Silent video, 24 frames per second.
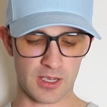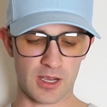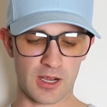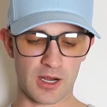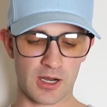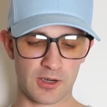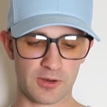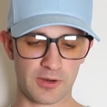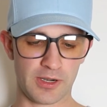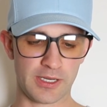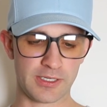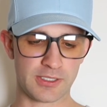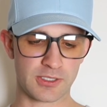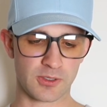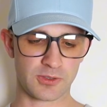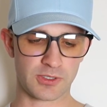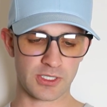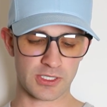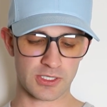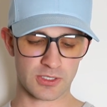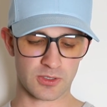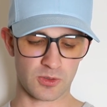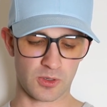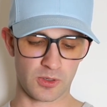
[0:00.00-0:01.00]
All right, so
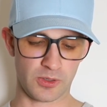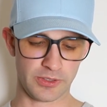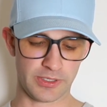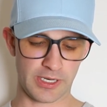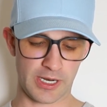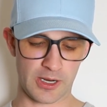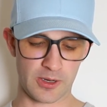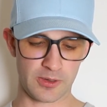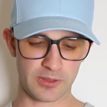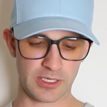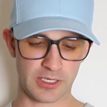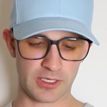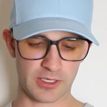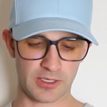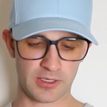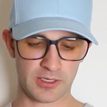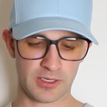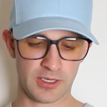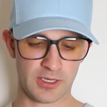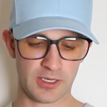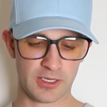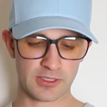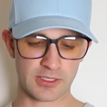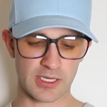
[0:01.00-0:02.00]
just scroll down
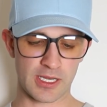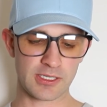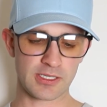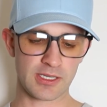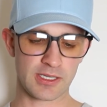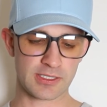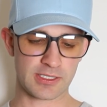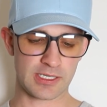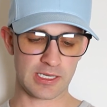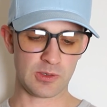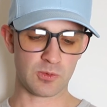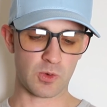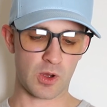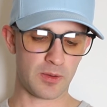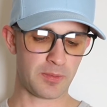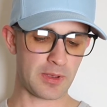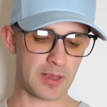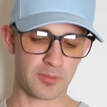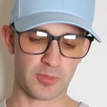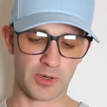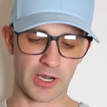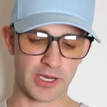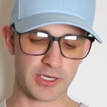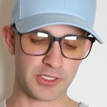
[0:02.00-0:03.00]
here. So as you can see,
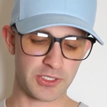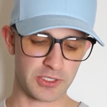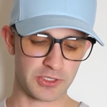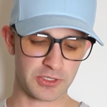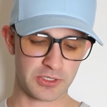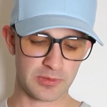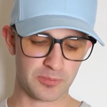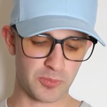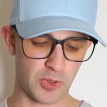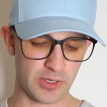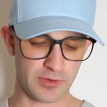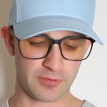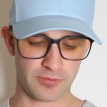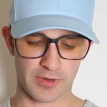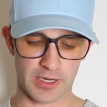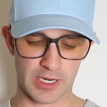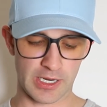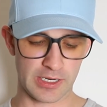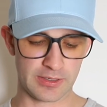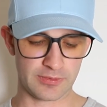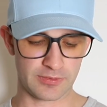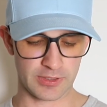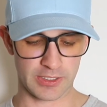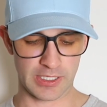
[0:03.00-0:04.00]
wallpaper engine
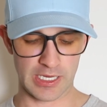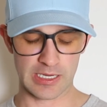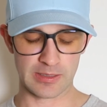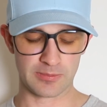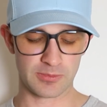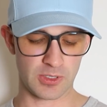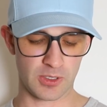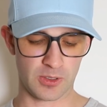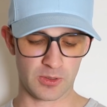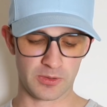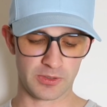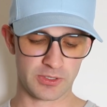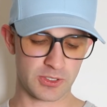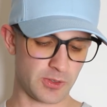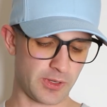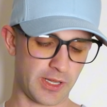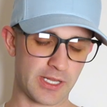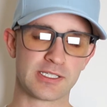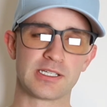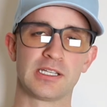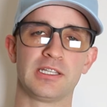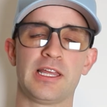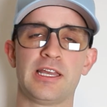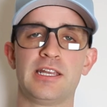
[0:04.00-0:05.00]
2.5 game code. So
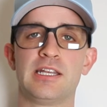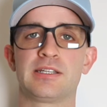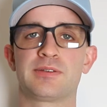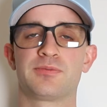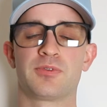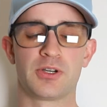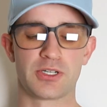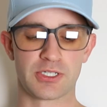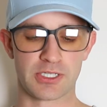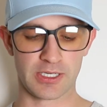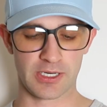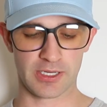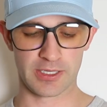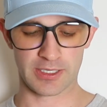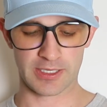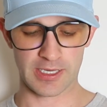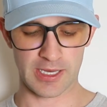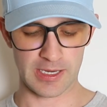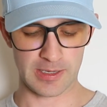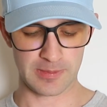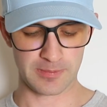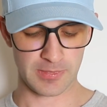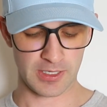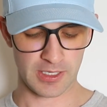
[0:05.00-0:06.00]
that's the latest version of the
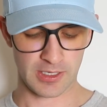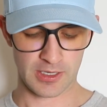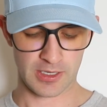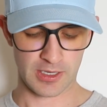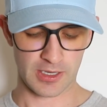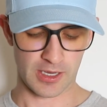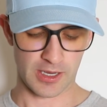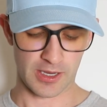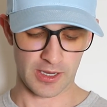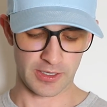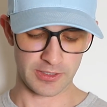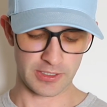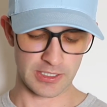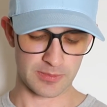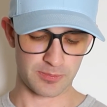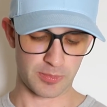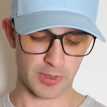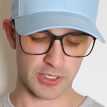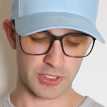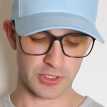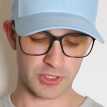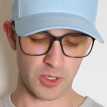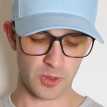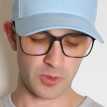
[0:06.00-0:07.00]
game. Uh, just
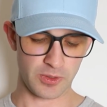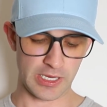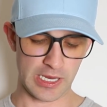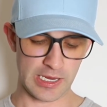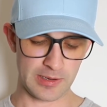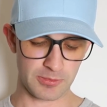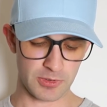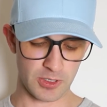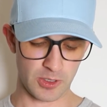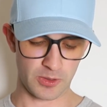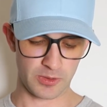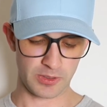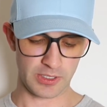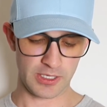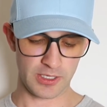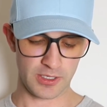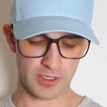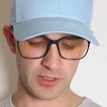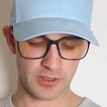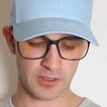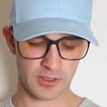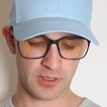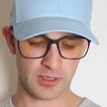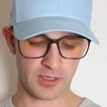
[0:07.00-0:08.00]
press show game code
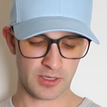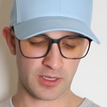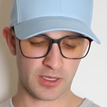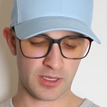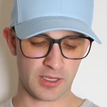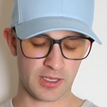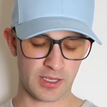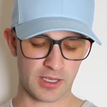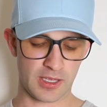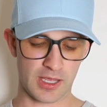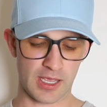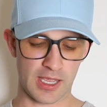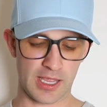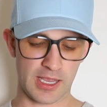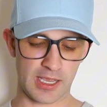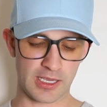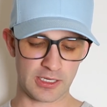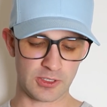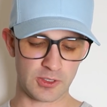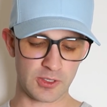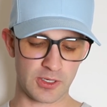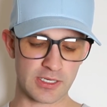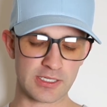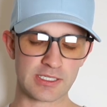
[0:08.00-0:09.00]
here.
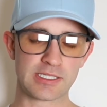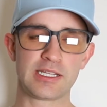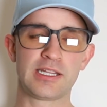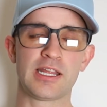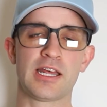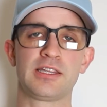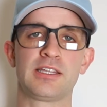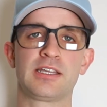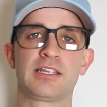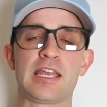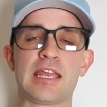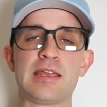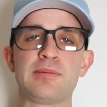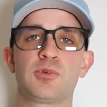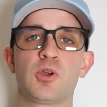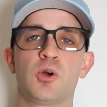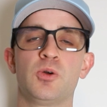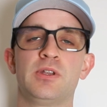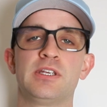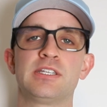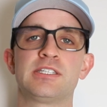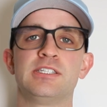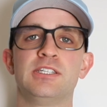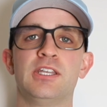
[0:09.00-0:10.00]
And you can see that the game
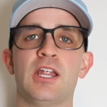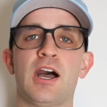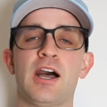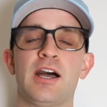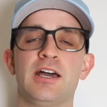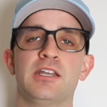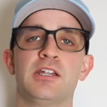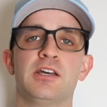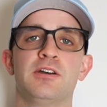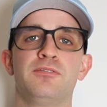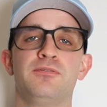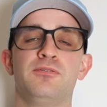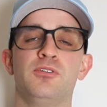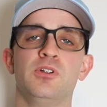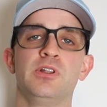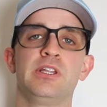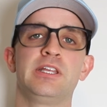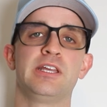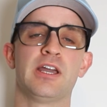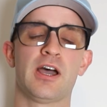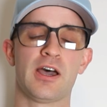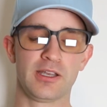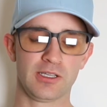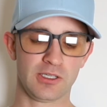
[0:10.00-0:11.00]
code is not
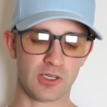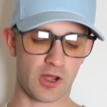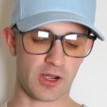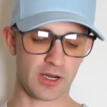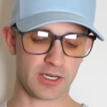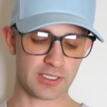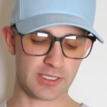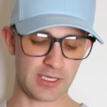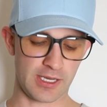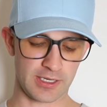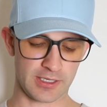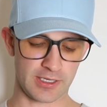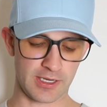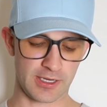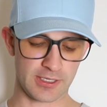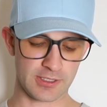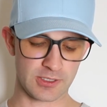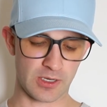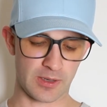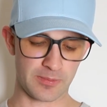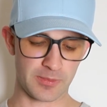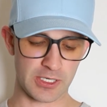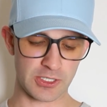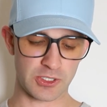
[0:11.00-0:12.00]
fully unlocked yet,
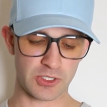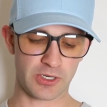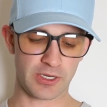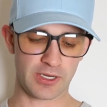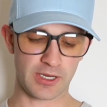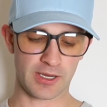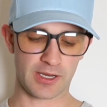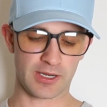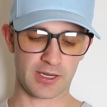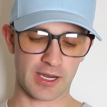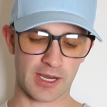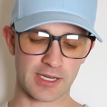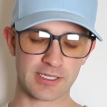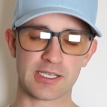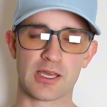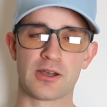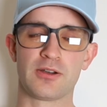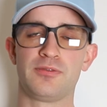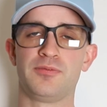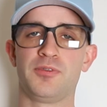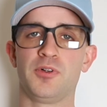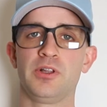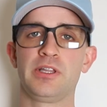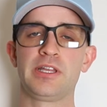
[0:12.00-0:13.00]
guys. So I'm going to show you guys how
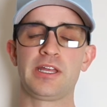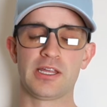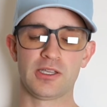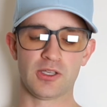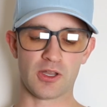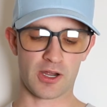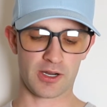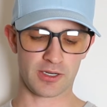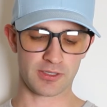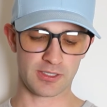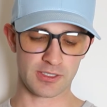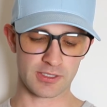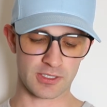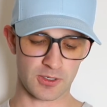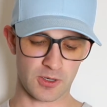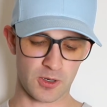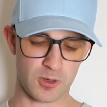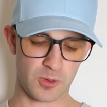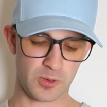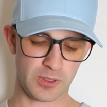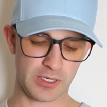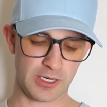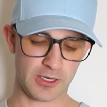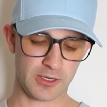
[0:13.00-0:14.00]
to fully unlock this
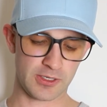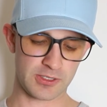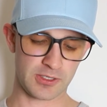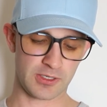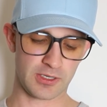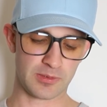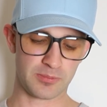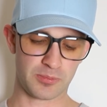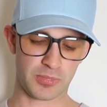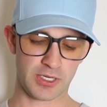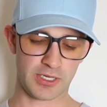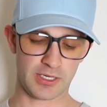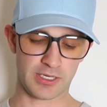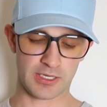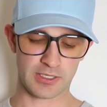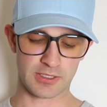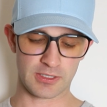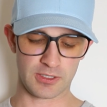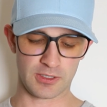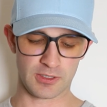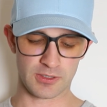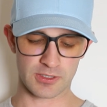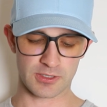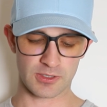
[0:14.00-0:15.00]
code here. So you can put it
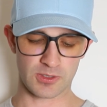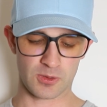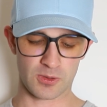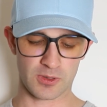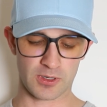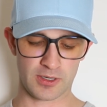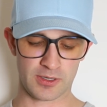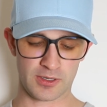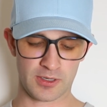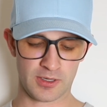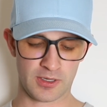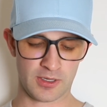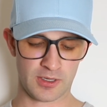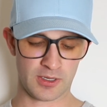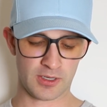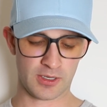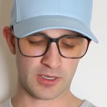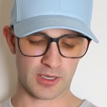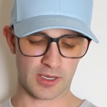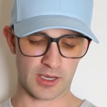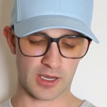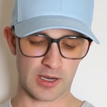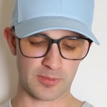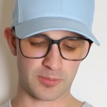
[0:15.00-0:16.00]
into your store.
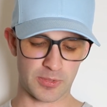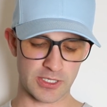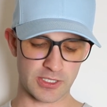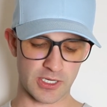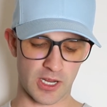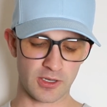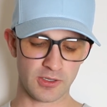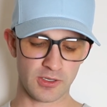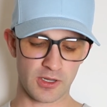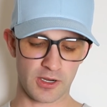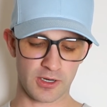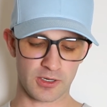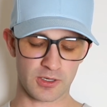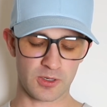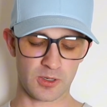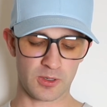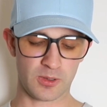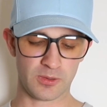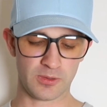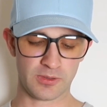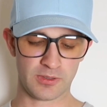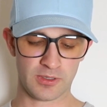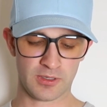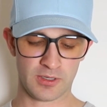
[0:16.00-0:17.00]
Uh, press unlock
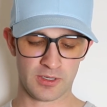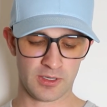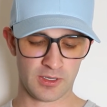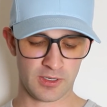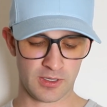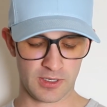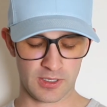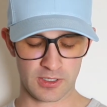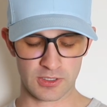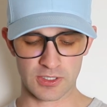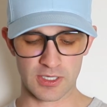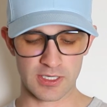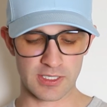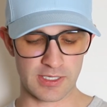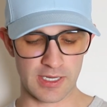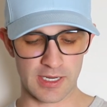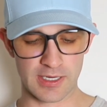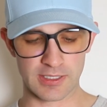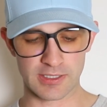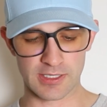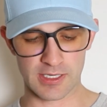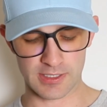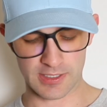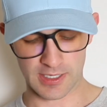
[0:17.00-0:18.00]
code. Just
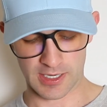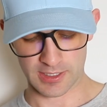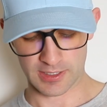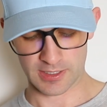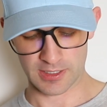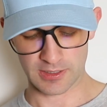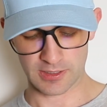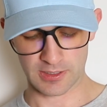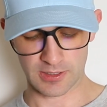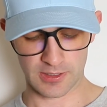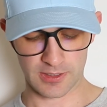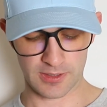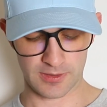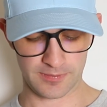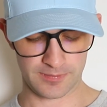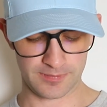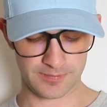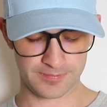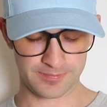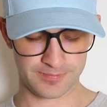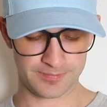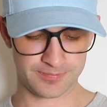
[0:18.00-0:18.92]
takes a second here.